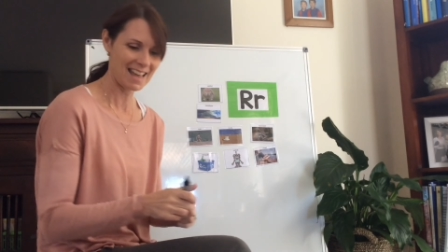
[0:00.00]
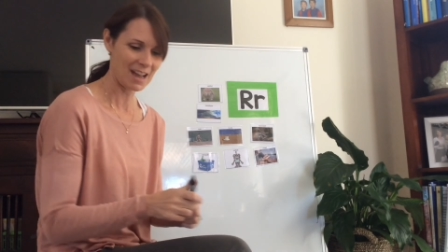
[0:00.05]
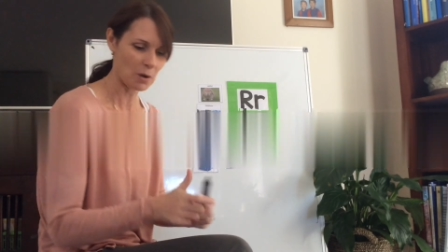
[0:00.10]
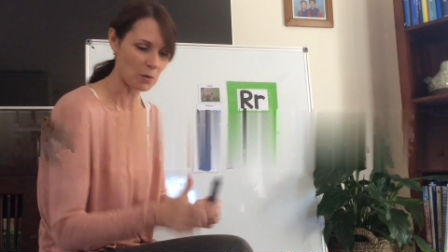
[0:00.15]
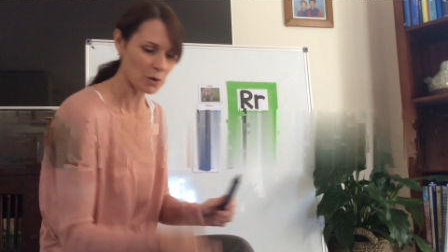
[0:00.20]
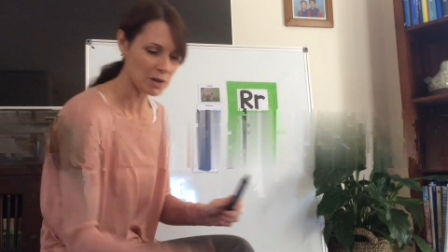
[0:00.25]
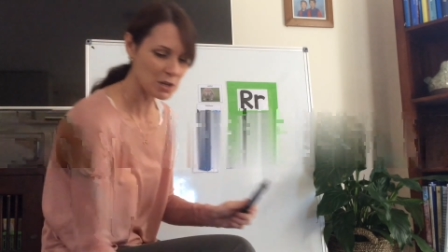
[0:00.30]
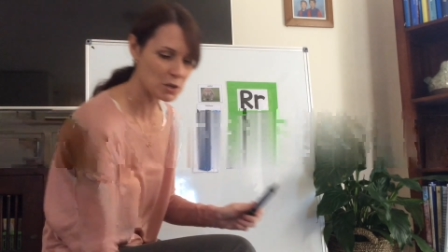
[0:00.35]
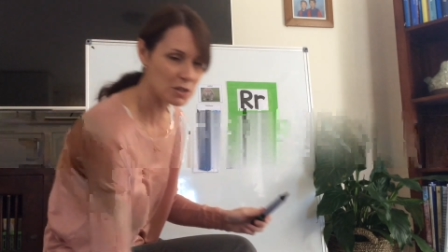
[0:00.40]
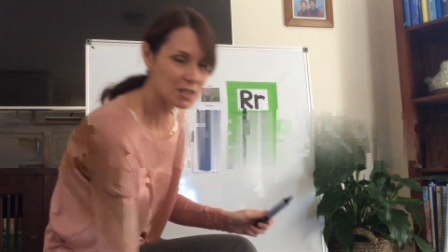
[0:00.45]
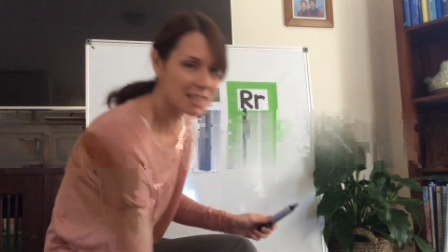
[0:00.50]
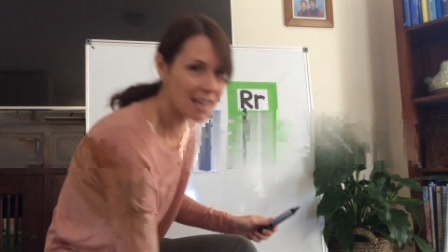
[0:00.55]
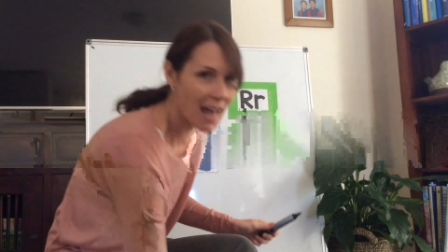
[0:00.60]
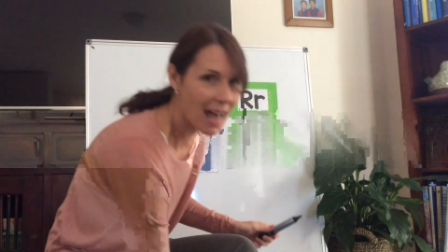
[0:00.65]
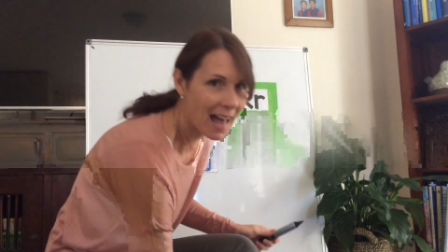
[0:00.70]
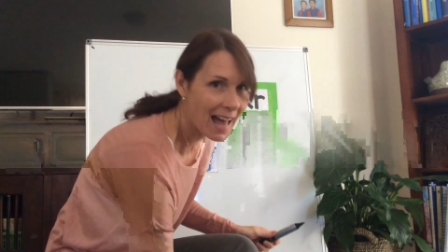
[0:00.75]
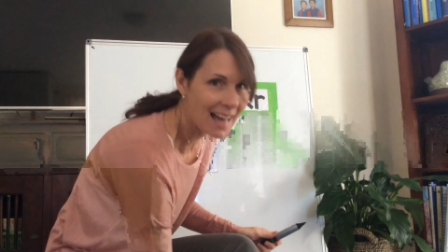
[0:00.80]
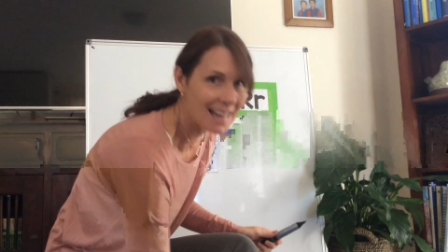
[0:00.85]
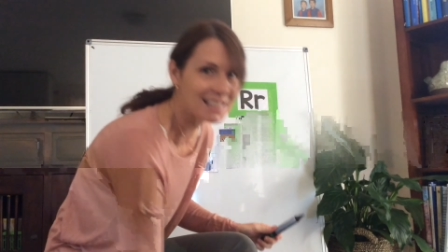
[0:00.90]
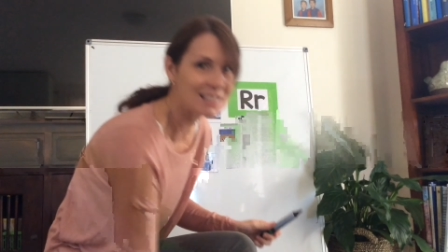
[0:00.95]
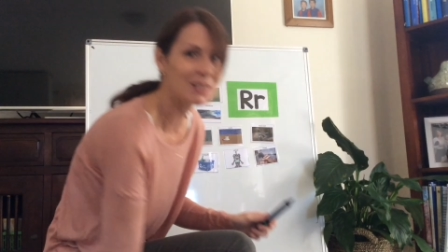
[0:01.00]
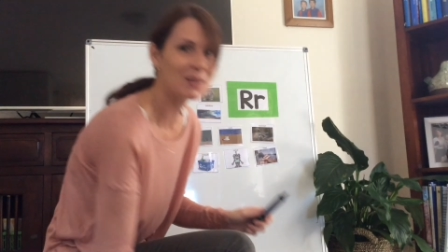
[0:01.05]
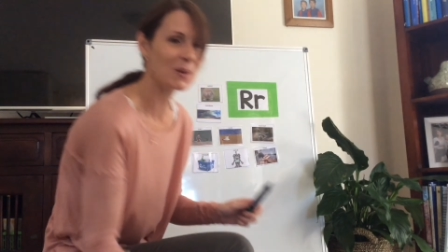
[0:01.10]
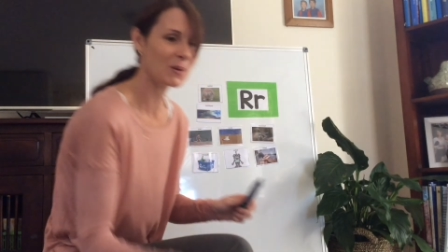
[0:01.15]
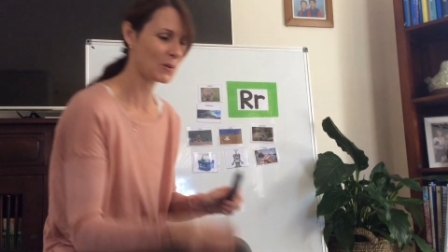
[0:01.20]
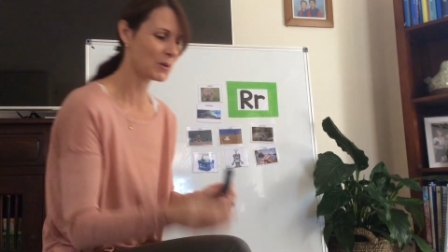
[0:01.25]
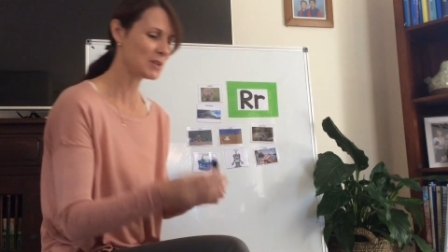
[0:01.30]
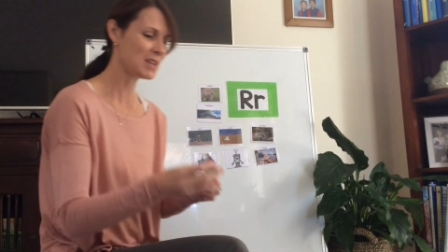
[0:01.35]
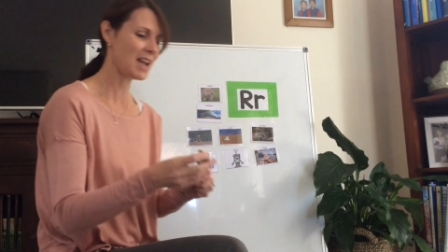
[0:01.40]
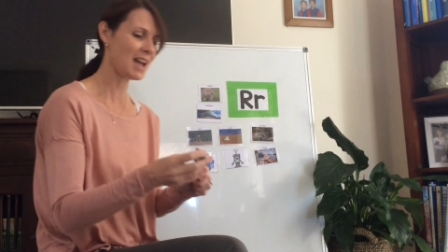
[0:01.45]
or your dad
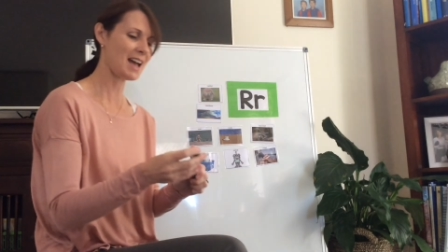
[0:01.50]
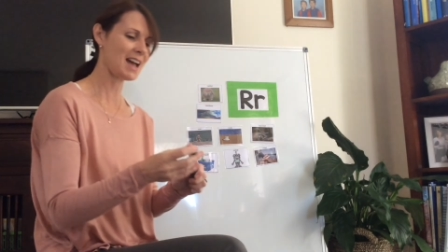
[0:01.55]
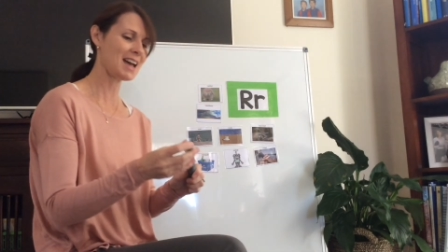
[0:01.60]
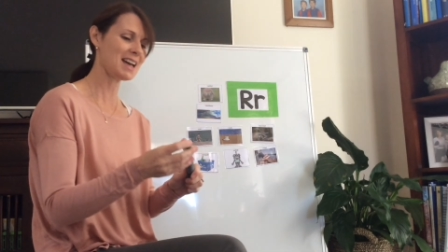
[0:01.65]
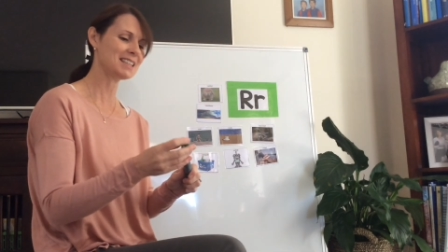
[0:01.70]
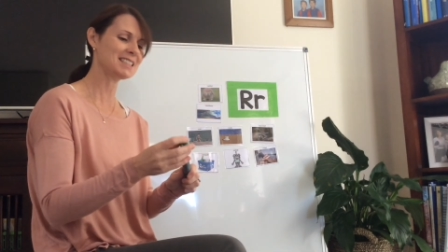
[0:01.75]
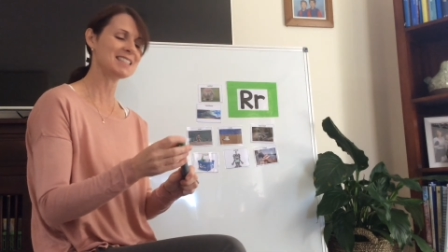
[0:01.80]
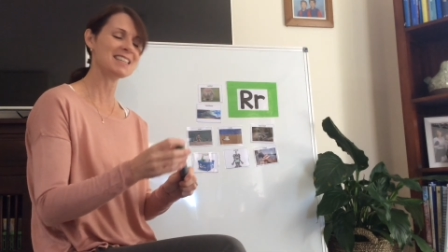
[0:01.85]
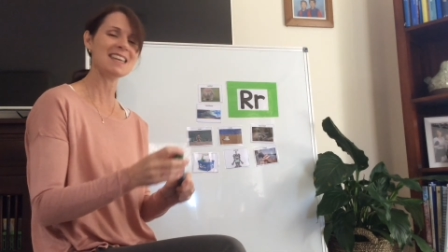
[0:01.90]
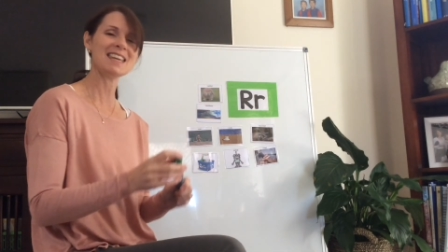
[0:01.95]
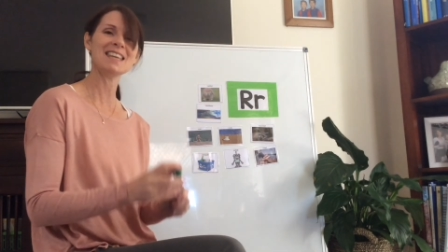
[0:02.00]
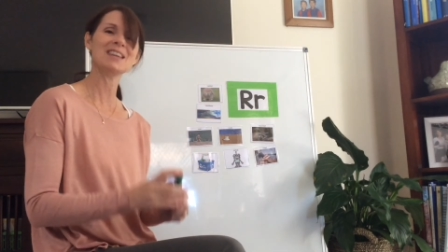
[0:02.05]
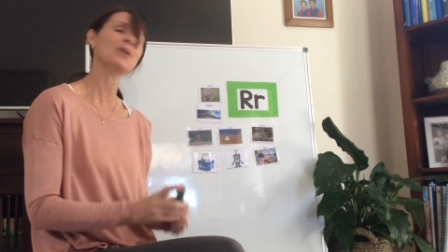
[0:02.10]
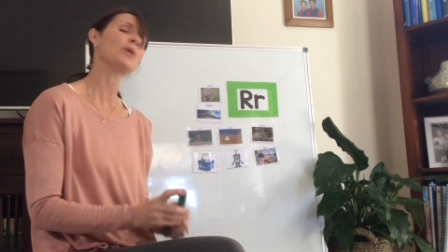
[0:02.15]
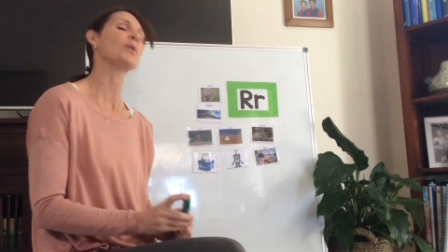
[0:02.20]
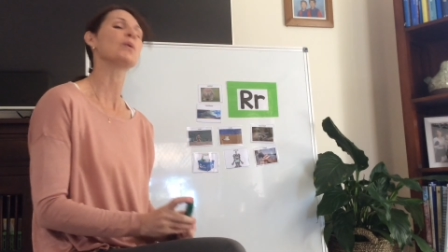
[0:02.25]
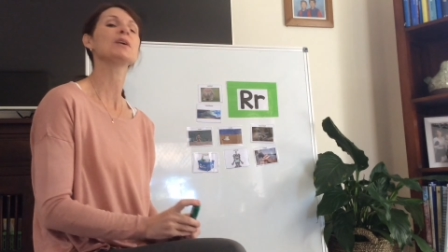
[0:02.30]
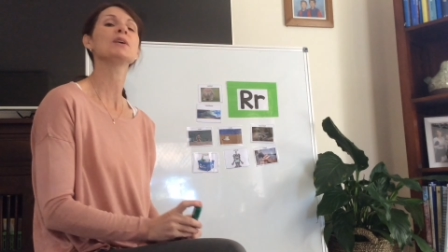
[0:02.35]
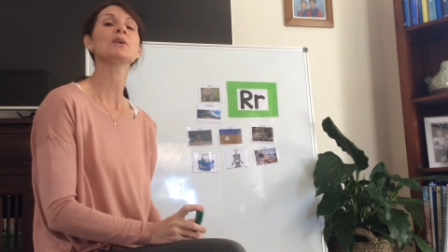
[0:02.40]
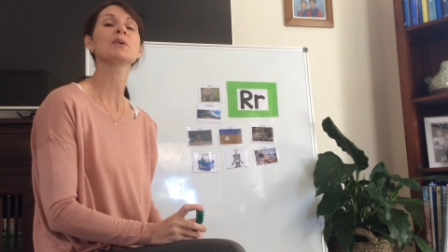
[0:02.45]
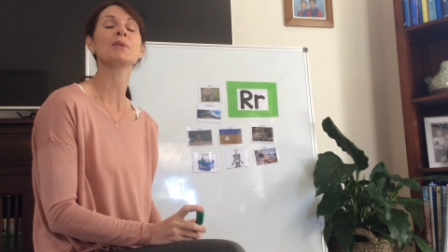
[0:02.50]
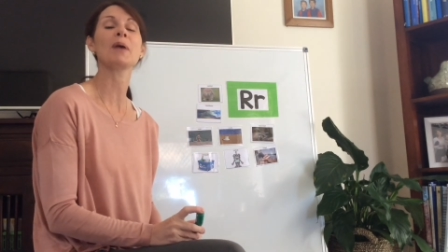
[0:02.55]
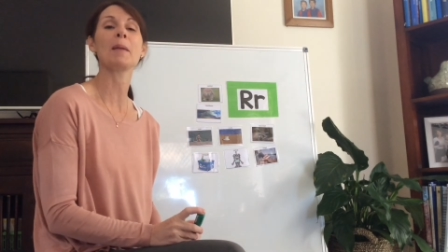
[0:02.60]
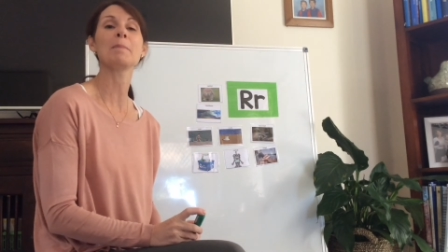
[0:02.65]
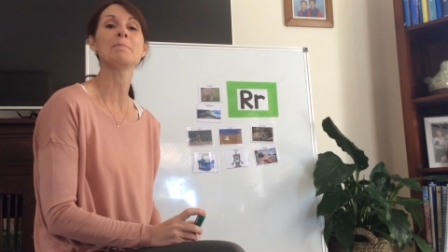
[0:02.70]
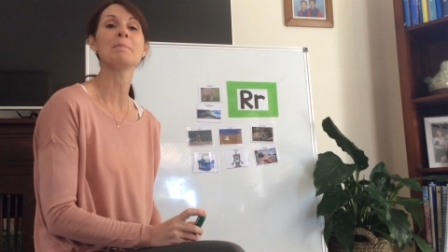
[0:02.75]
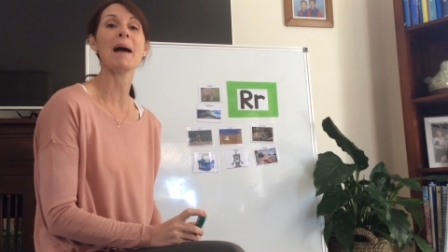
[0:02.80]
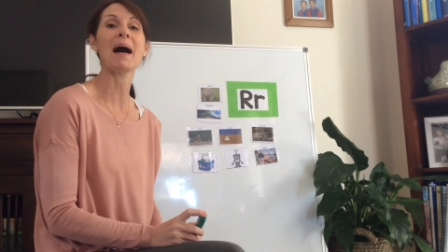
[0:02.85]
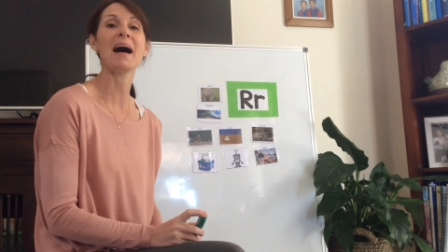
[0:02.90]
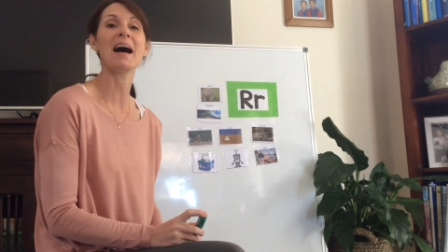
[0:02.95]
or your auntie or your
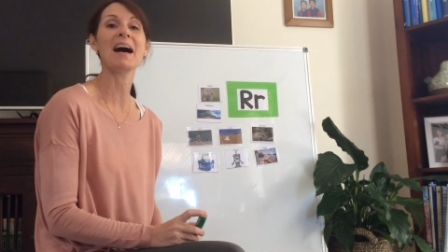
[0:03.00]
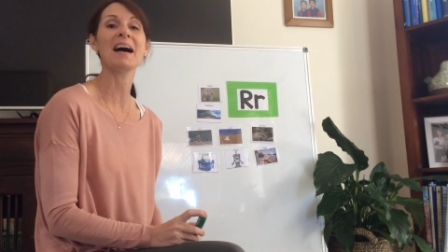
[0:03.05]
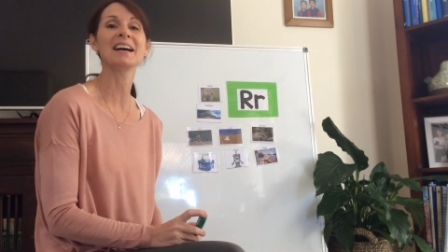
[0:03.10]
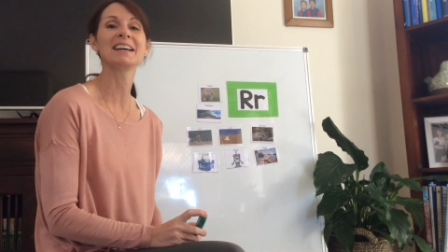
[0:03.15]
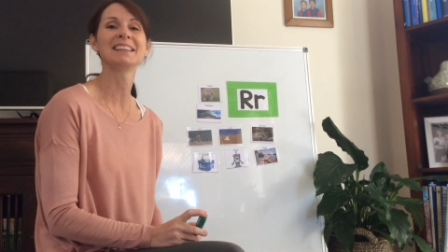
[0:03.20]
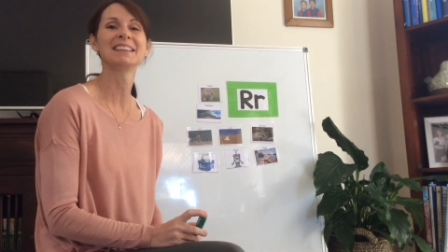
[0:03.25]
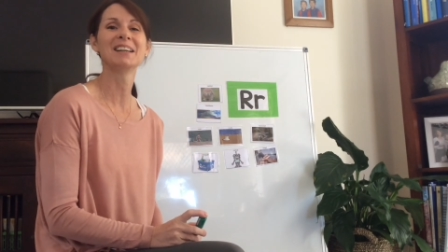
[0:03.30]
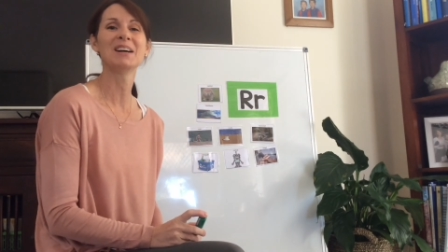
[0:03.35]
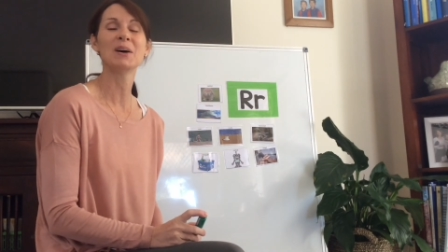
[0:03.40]
grandma